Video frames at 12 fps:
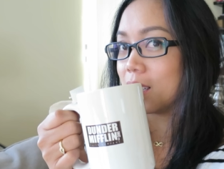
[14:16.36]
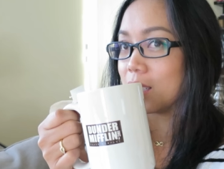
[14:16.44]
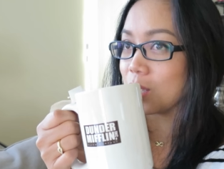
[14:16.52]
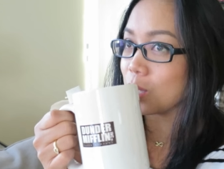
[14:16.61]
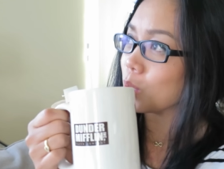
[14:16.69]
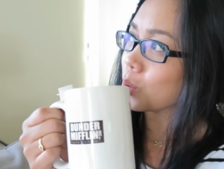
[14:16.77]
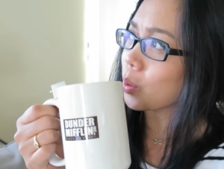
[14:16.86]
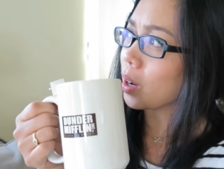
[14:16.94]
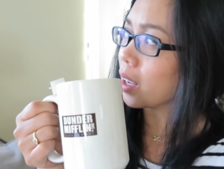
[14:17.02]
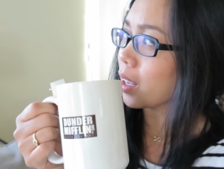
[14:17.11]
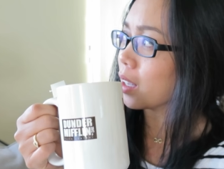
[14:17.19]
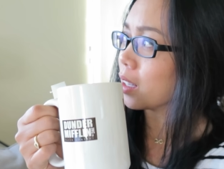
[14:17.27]
it's so
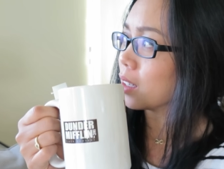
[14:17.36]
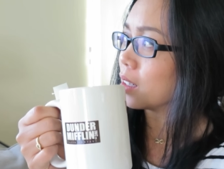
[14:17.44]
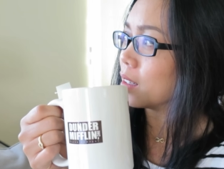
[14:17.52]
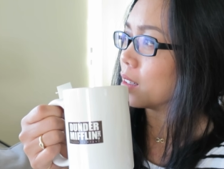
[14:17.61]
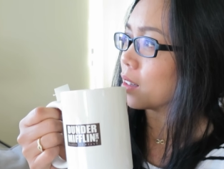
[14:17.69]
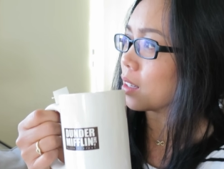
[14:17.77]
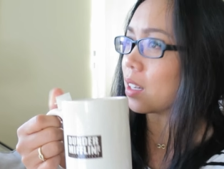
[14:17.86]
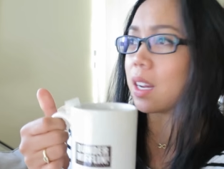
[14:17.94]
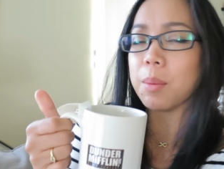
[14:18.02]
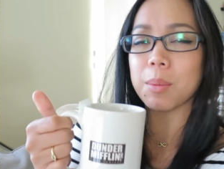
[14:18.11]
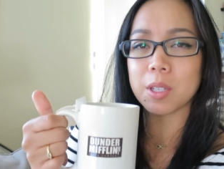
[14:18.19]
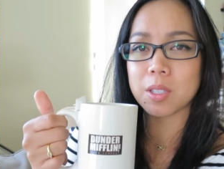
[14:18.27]
quiet. The
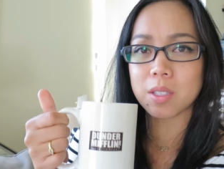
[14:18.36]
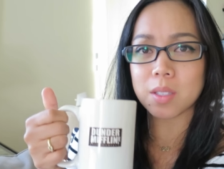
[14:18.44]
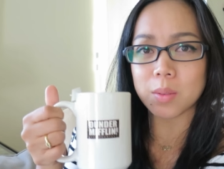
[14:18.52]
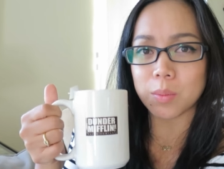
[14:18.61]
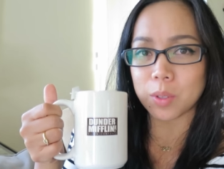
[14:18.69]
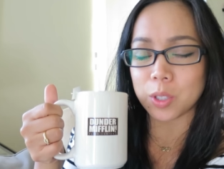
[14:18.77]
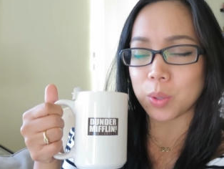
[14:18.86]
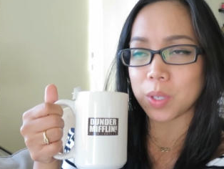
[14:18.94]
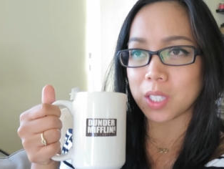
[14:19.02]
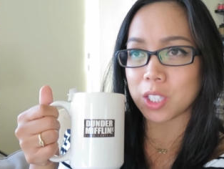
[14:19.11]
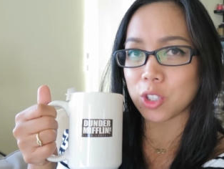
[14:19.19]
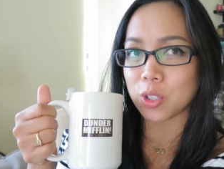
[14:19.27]
neighbors were
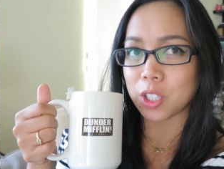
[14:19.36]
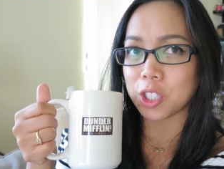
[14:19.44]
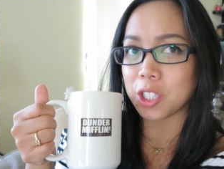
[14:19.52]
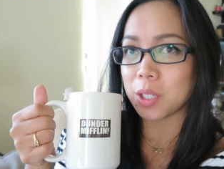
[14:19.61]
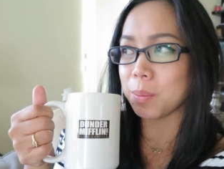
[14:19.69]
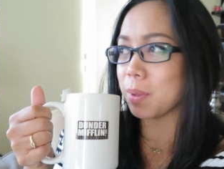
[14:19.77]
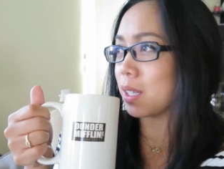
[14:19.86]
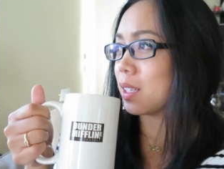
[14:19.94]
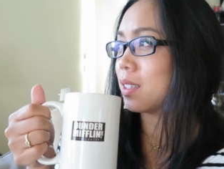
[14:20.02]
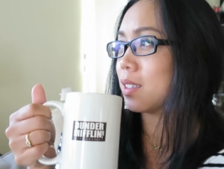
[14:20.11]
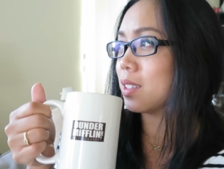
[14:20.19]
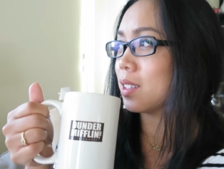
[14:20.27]
doing construction, but
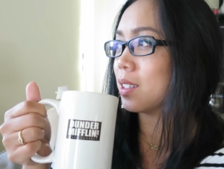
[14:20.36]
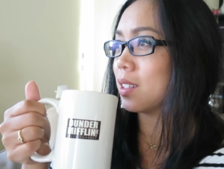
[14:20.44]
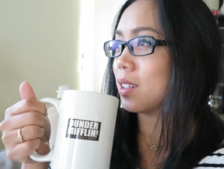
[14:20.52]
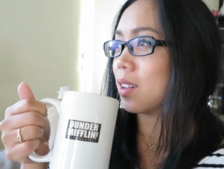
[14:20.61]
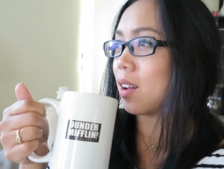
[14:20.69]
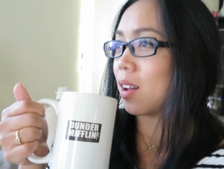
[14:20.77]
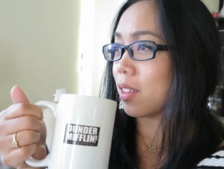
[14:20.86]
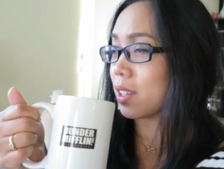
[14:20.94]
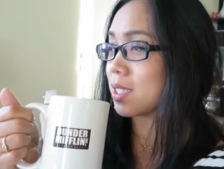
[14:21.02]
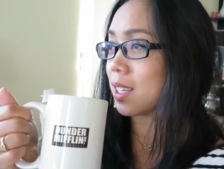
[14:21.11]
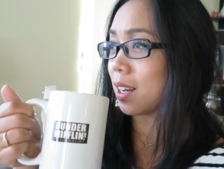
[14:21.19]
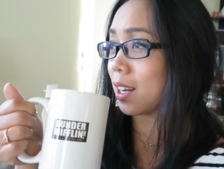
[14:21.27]
all
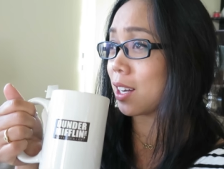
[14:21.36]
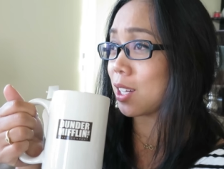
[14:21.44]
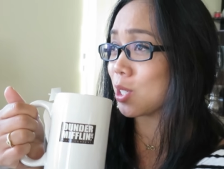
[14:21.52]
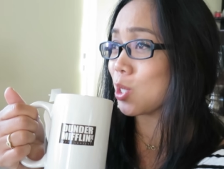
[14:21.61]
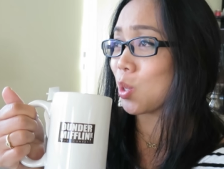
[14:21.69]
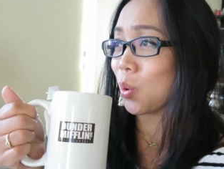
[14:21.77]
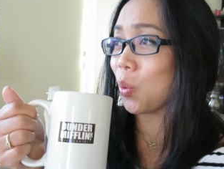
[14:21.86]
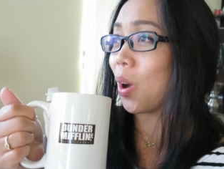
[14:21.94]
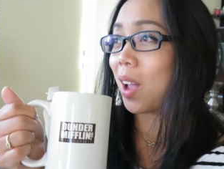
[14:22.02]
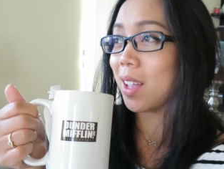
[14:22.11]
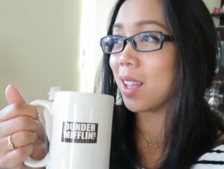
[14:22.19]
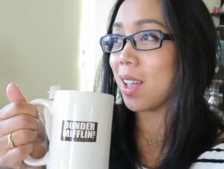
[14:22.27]
of a sudden it's so
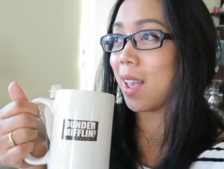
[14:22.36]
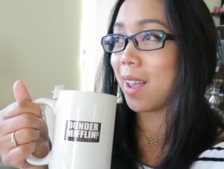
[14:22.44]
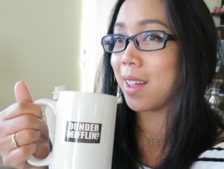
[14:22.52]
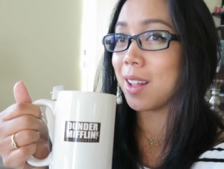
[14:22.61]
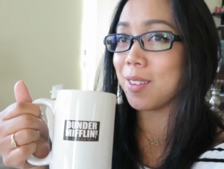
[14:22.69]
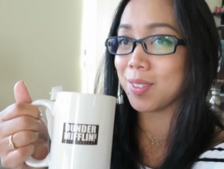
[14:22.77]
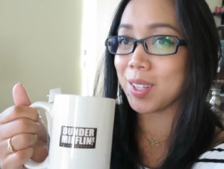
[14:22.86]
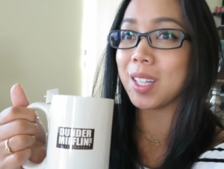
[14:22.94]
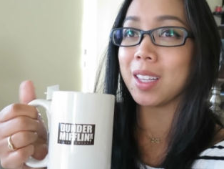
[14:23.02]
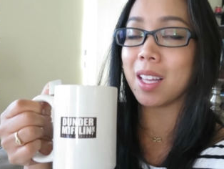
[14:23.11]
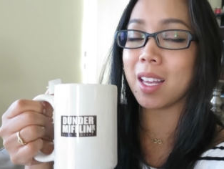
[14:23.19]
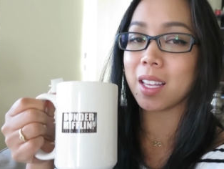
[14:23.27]
quiet and I
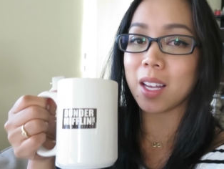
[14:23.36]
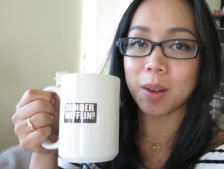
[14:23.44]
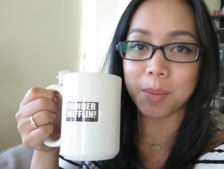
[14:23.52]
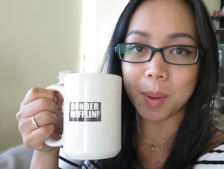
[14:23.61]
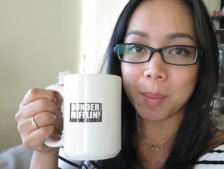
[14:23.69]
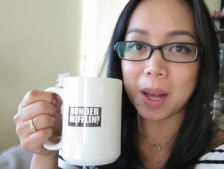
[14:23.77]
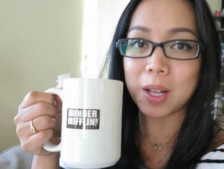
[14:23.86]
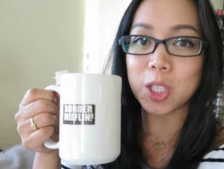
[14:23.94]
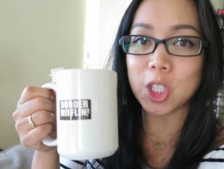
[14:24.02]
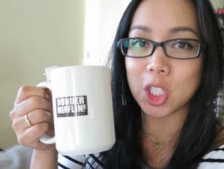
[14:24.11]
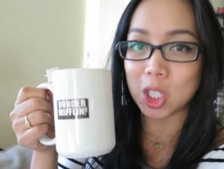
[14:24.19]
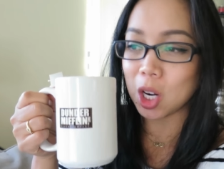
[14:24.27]
feel like I'm about
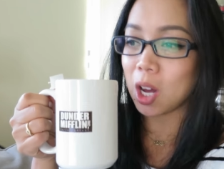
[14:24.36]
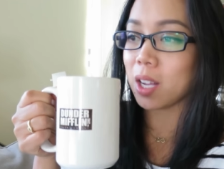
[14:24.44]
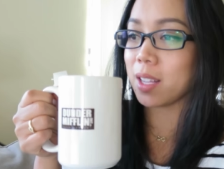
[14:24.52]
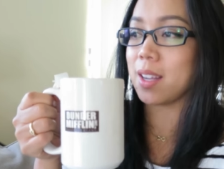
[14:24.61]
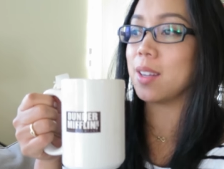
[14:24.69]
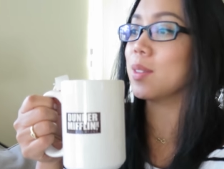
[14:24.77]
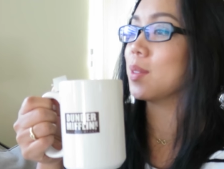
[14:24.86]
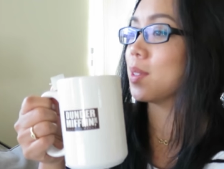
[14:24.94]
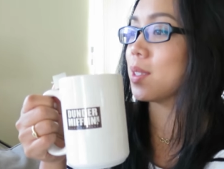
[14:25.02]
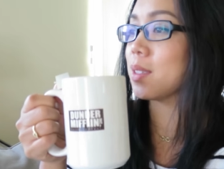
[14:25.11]
to knock out